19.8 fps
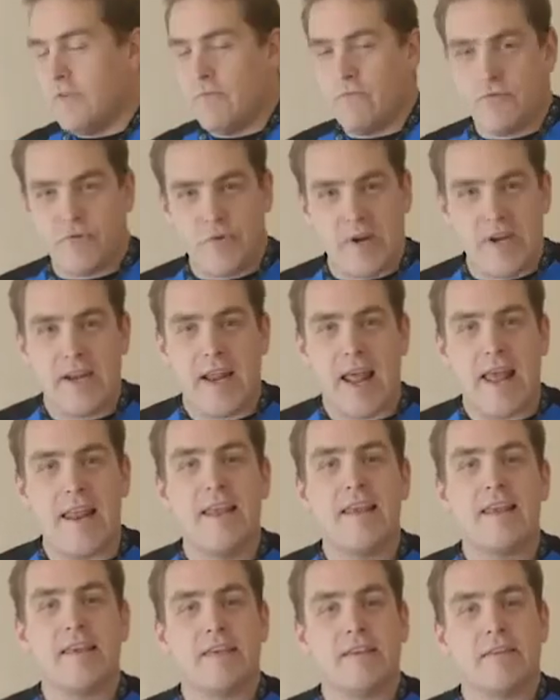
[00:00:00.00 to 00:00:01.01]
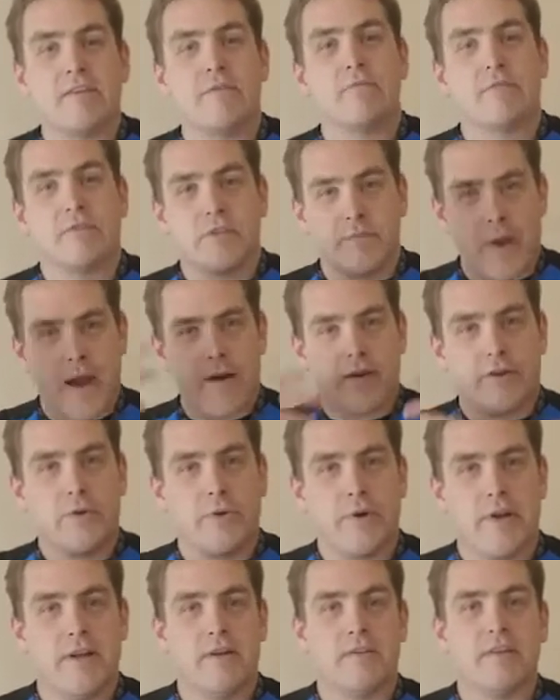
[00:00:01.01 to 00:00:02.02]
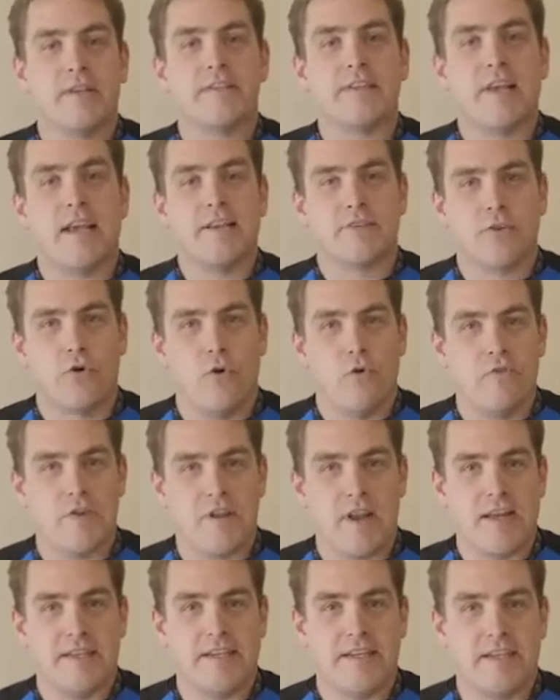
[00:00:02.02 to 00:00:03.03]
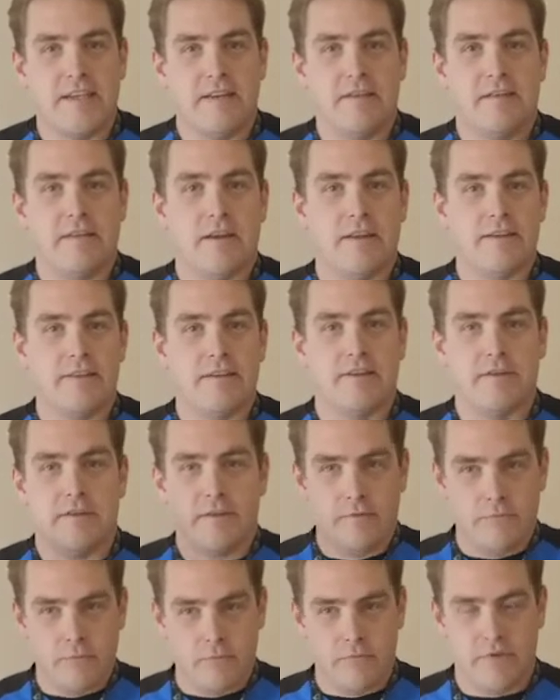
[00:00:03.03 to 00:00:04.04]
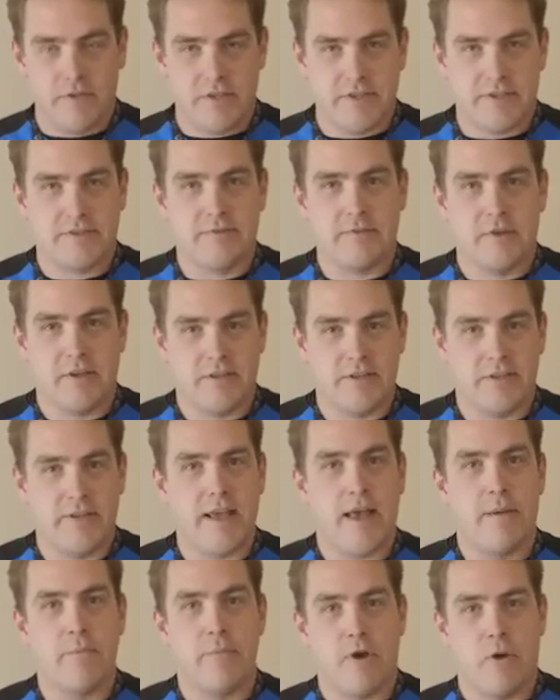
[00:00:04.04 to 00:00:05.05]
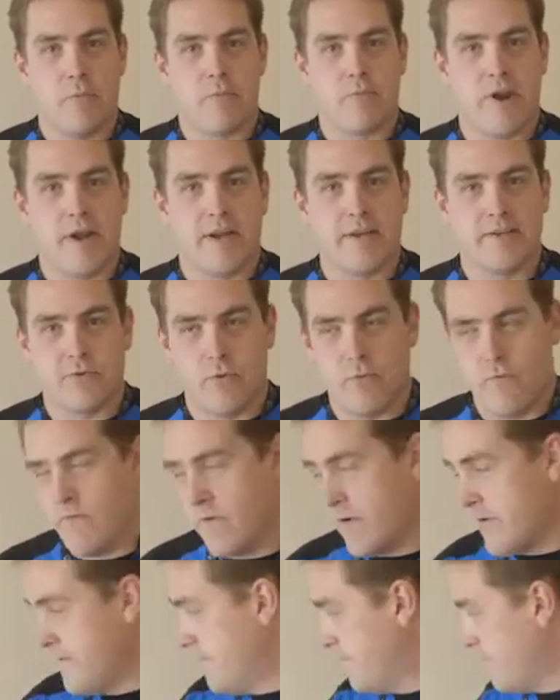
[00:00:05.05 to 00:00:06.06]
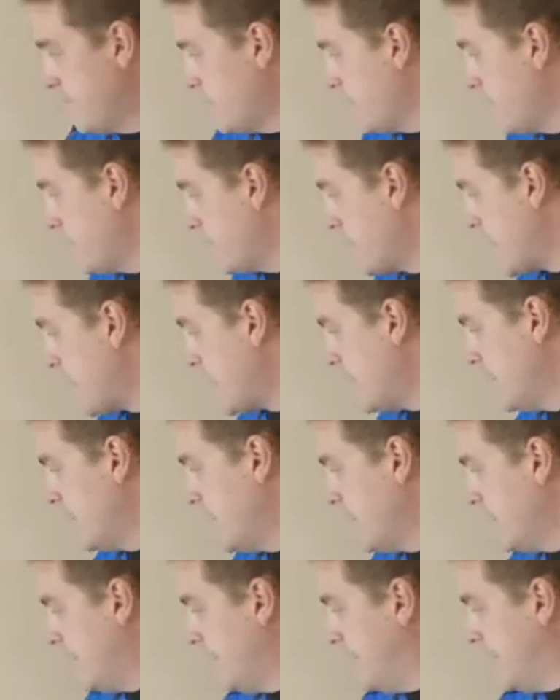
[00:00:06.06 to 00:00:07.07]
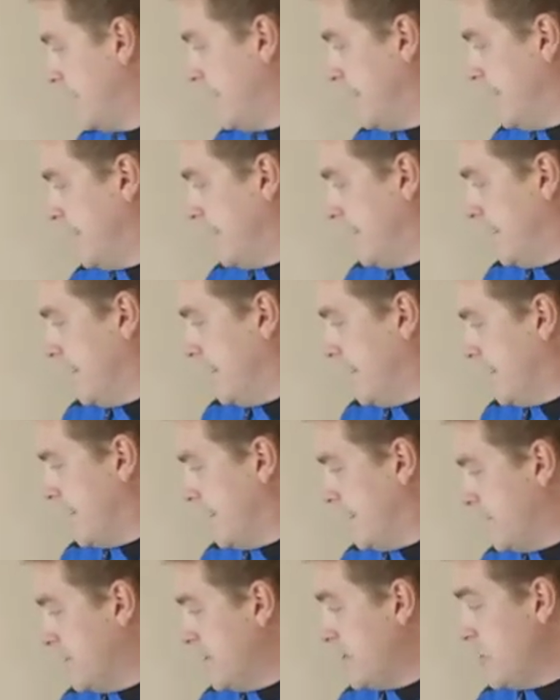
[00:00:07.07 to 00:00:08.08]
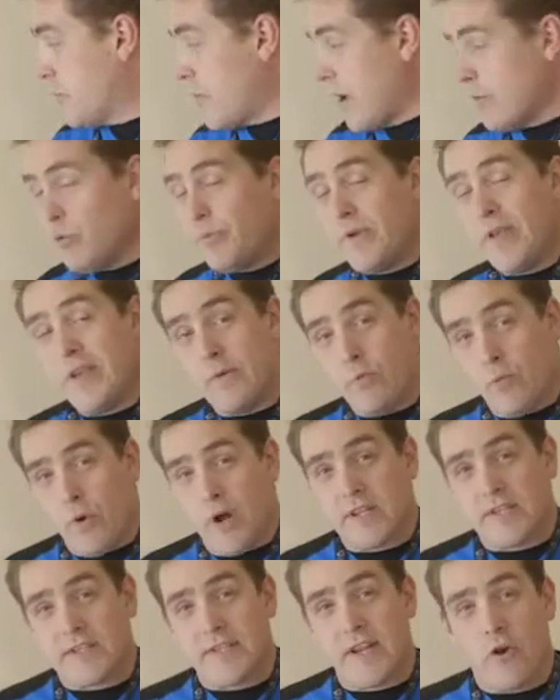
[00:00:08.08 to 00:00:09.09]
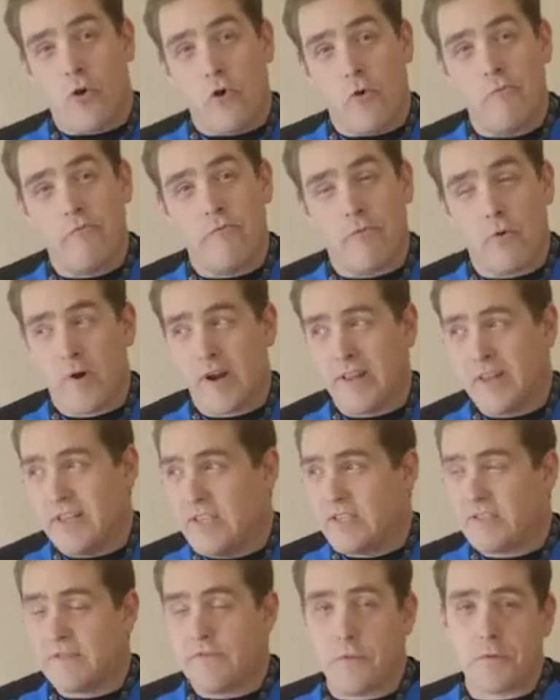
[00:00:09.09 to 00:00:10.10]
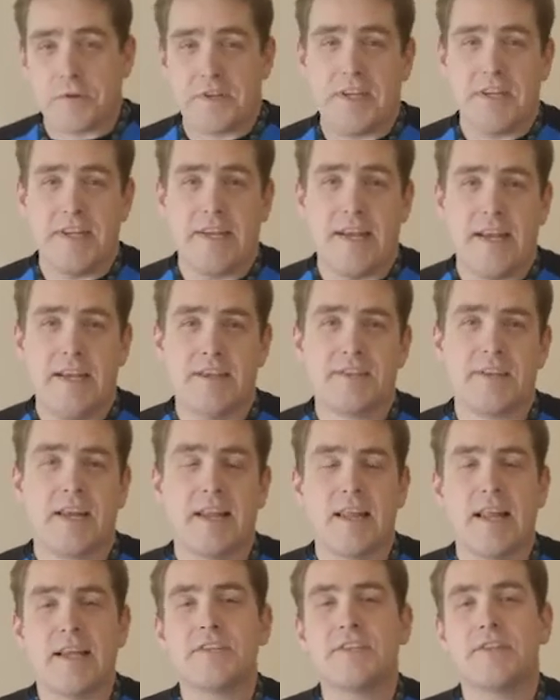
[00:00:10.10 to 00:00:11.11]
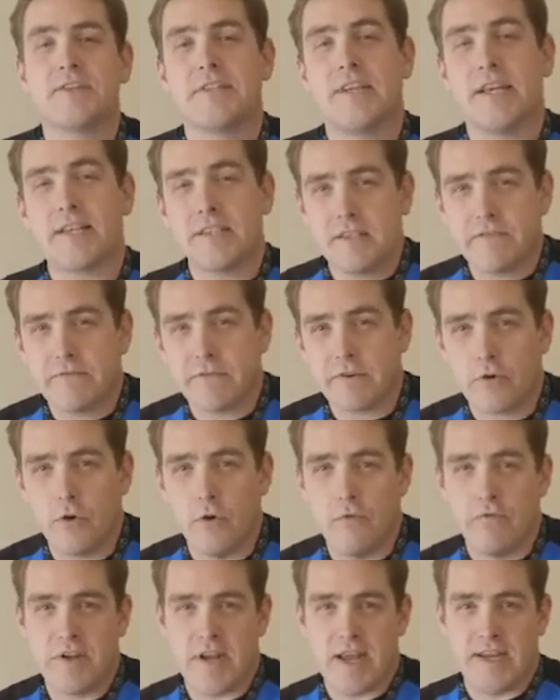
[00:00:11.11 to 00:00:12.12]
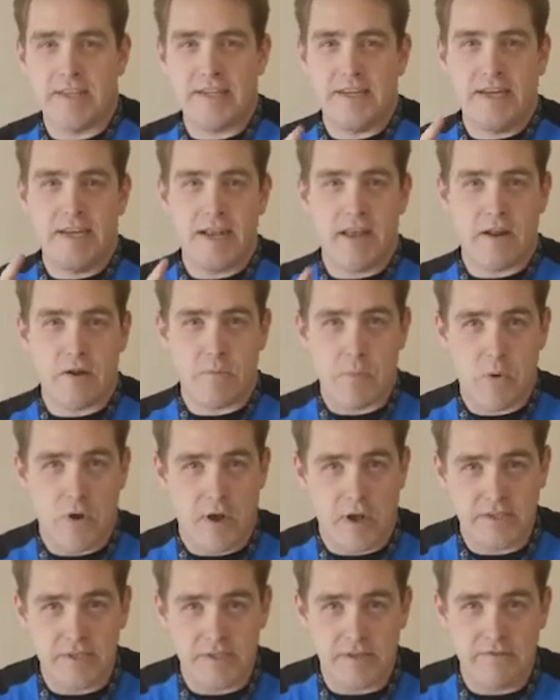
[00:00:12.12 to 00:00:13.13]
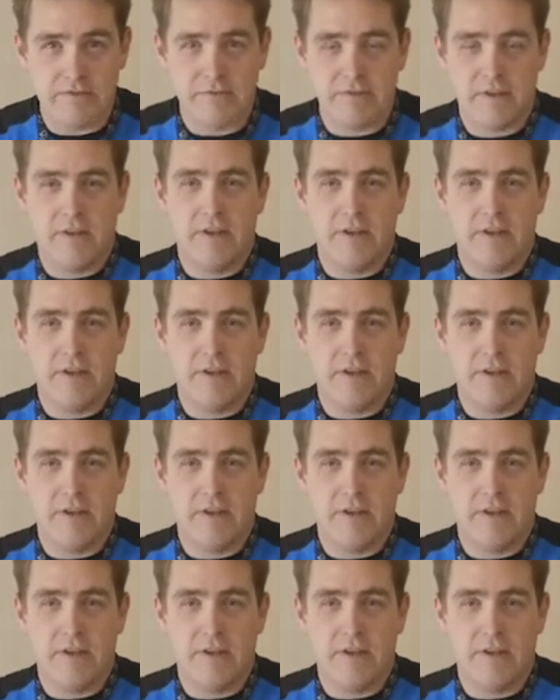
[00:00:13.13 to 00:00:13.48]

Treat any respiratory illness as COVID-19 until the outbreak is over. Okay? And you probably want to stay home for at least 14 days unless you're tested for COVID-19 and are positive.